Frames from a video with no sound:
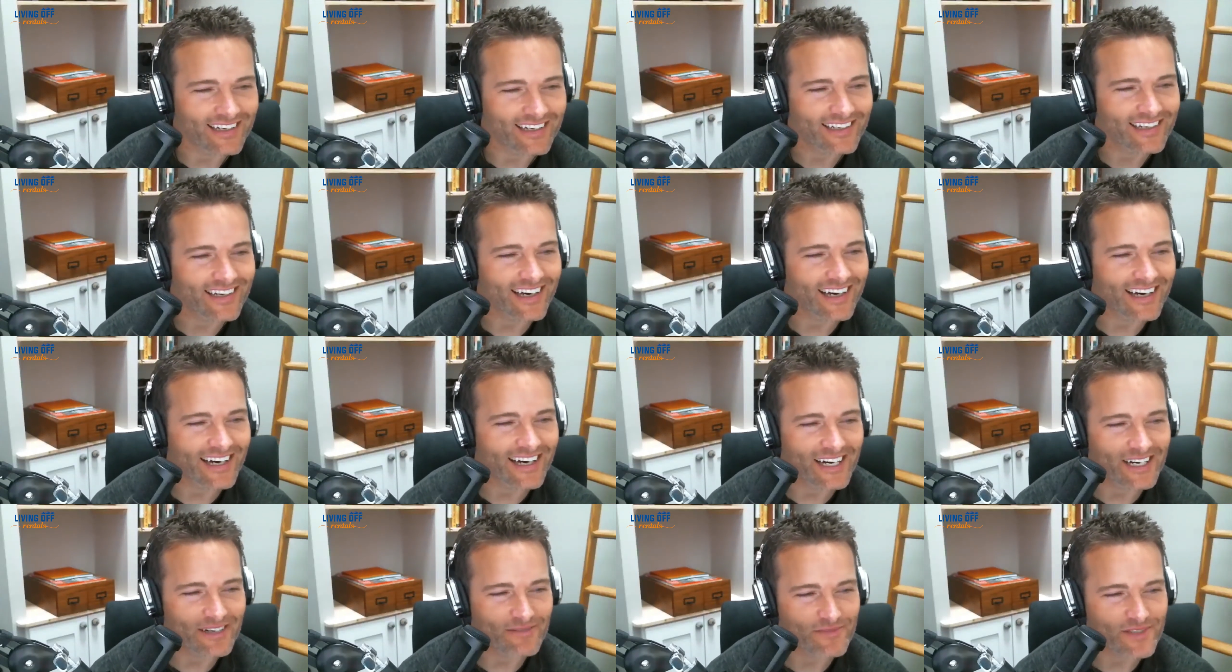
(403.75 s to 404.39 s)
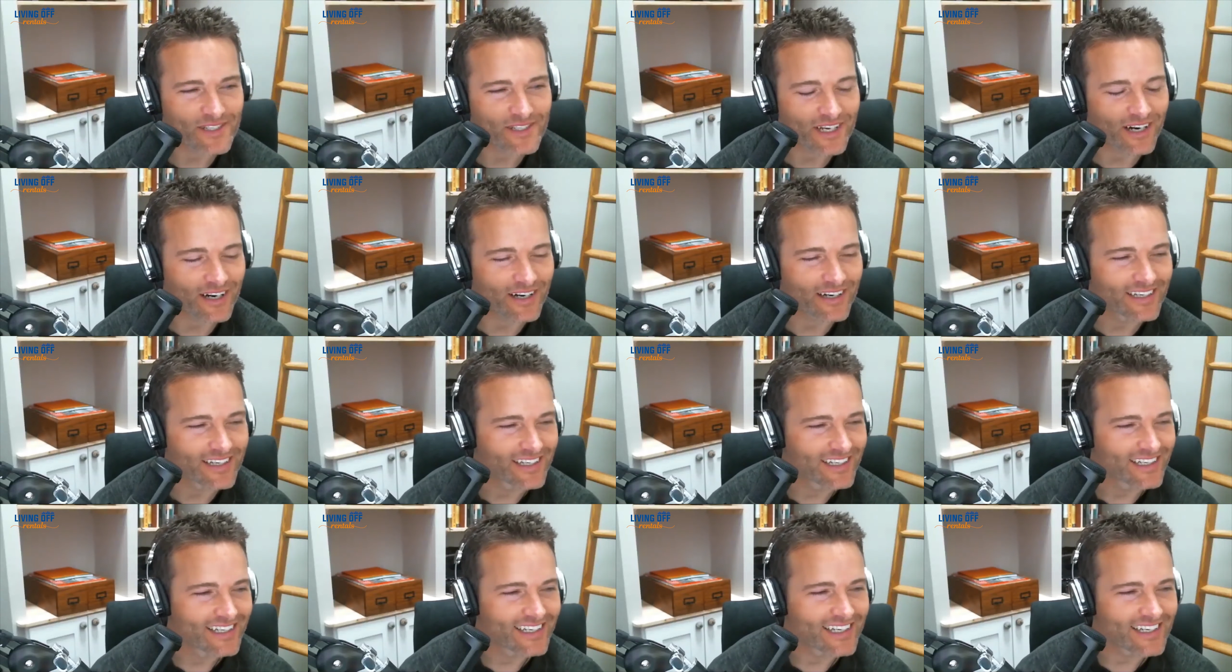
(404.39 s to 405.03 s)
And so
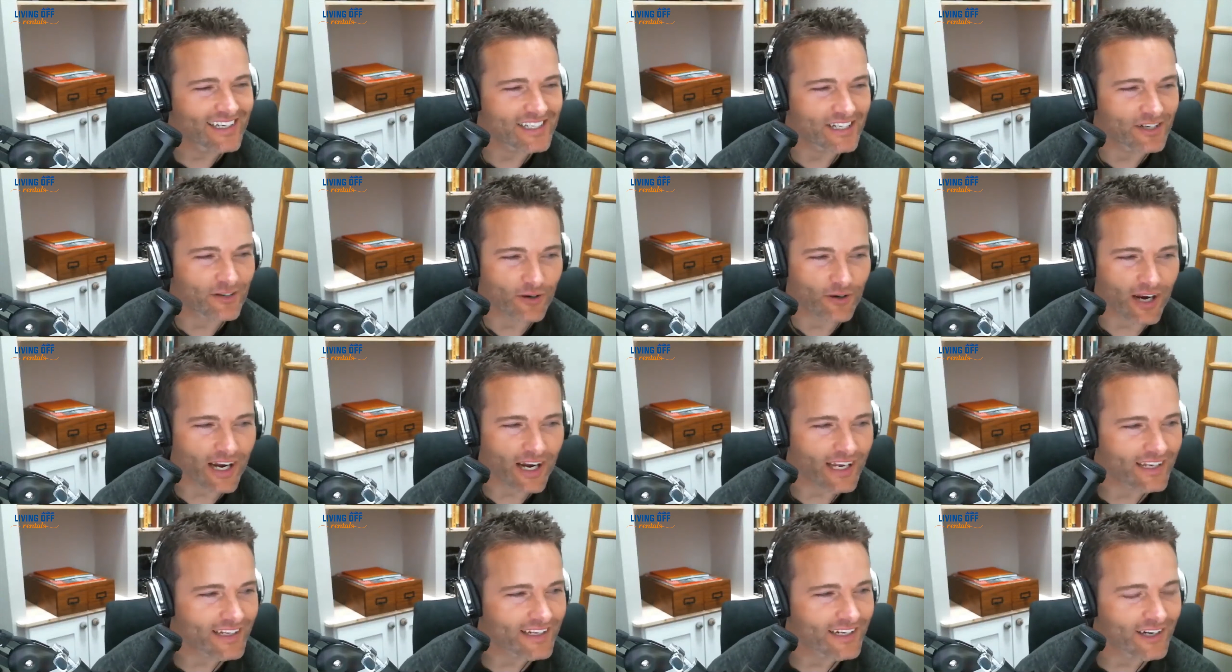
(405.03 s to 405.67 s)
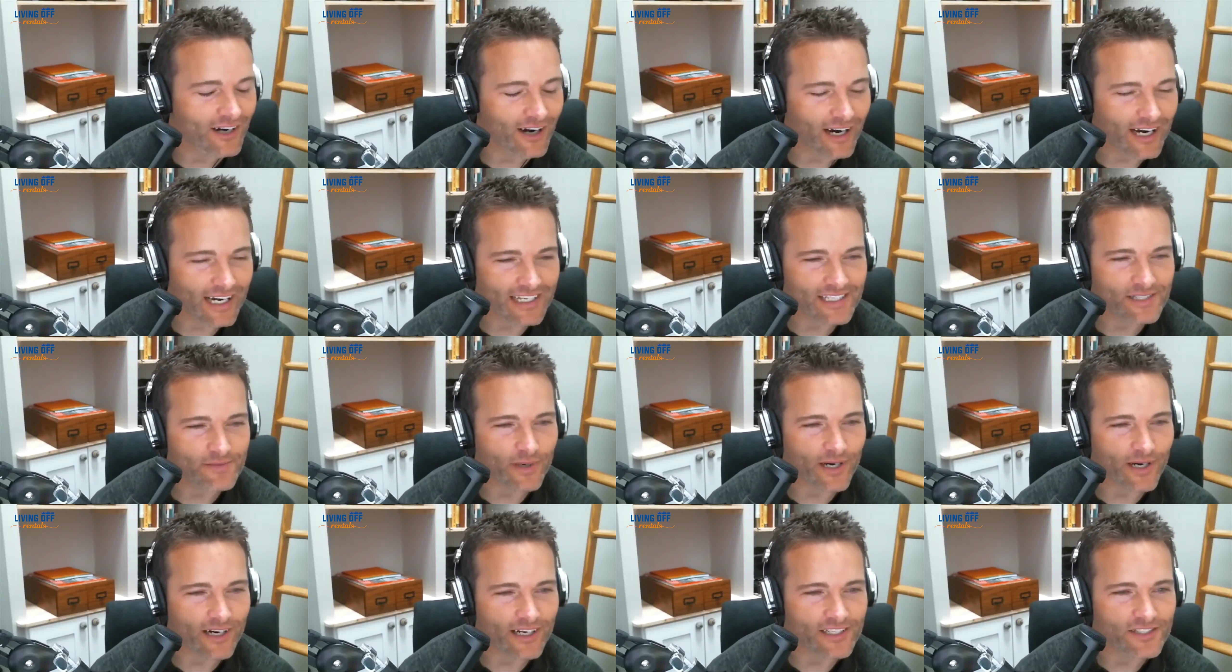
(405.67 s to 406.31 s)
it's a great
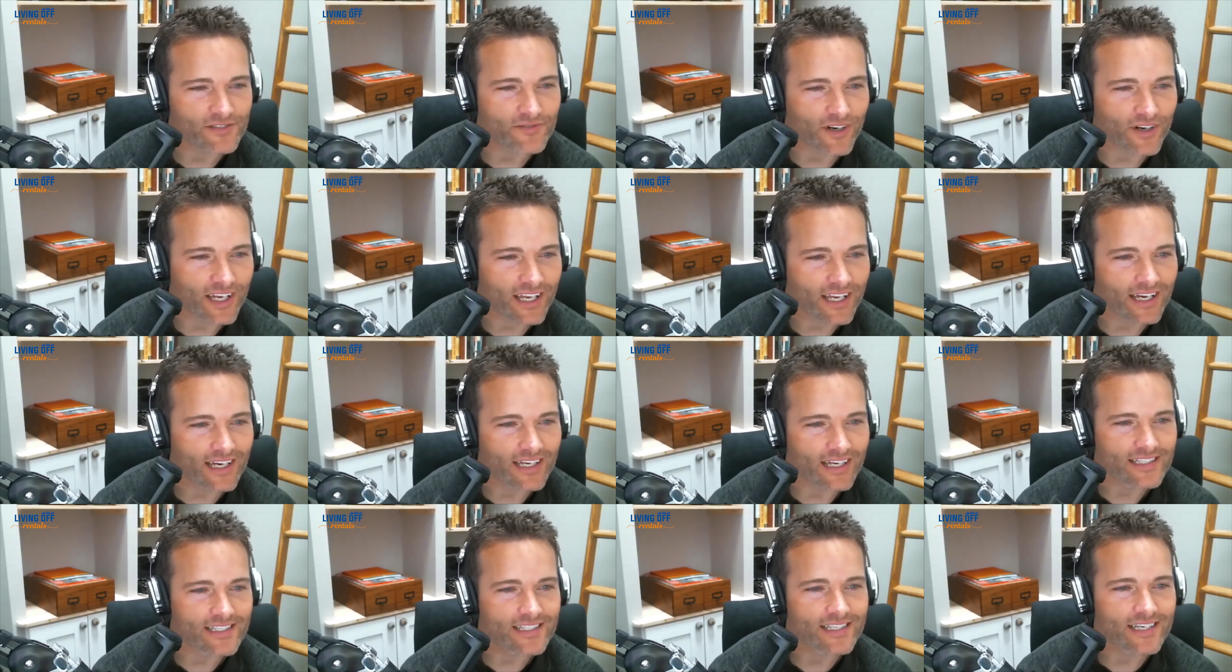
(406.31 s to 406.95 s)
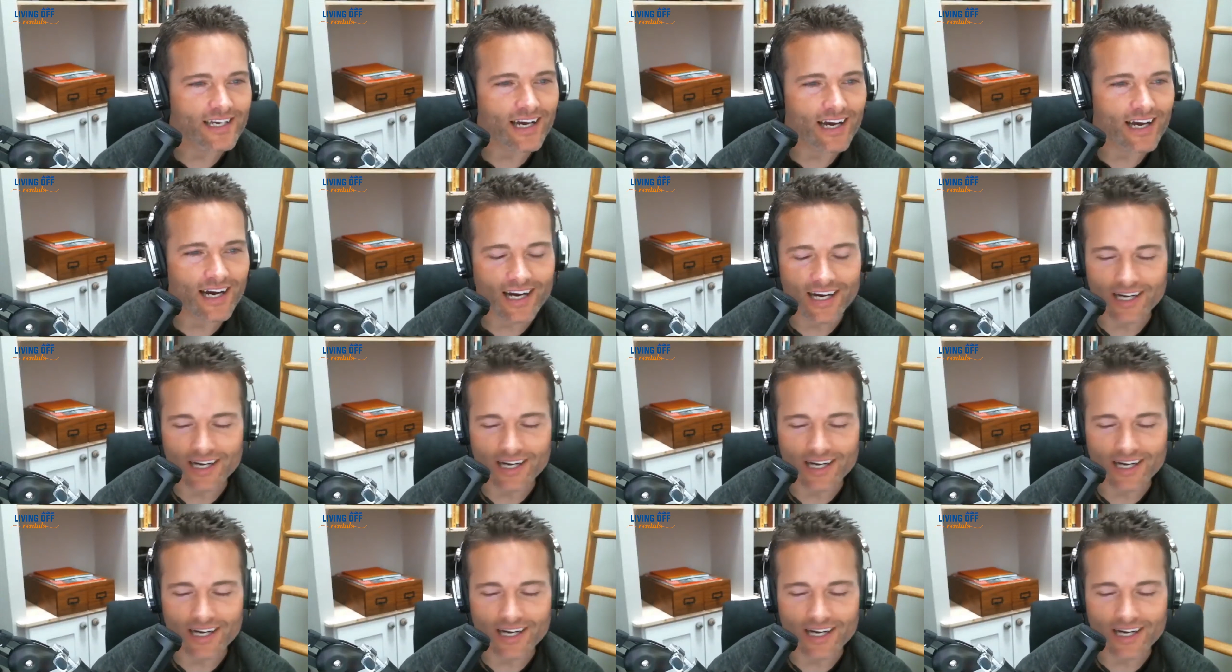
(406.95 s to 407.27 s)
experience for kids.